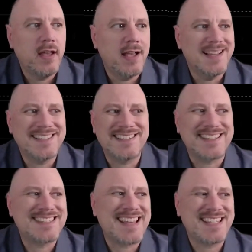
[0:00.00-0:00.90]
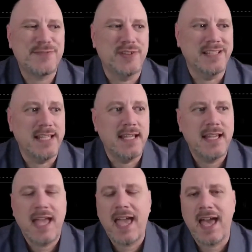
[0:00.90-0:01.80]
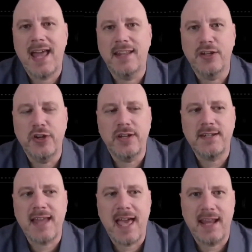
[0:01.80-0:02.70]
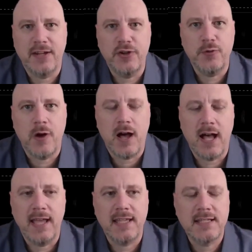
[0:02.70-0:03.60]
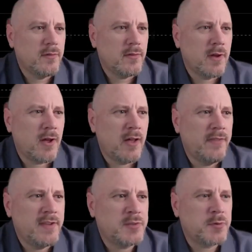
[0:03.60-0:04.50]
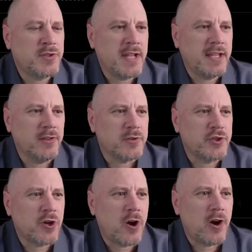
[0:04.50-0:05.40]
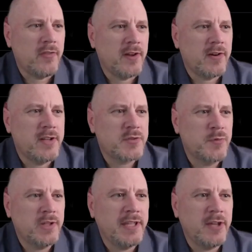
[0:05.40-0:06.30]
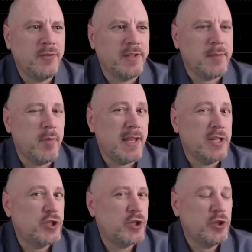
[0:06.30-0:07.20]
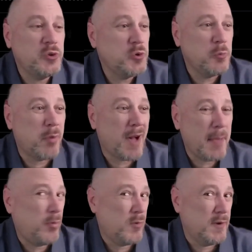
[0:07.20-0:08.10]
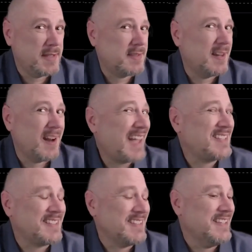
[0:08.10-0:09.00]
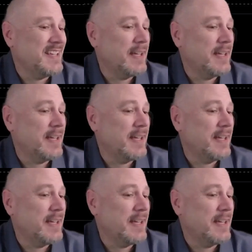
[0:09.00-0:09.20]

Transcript: successfully at a new high. On this particular chart, there has really only been 2 buy points that I see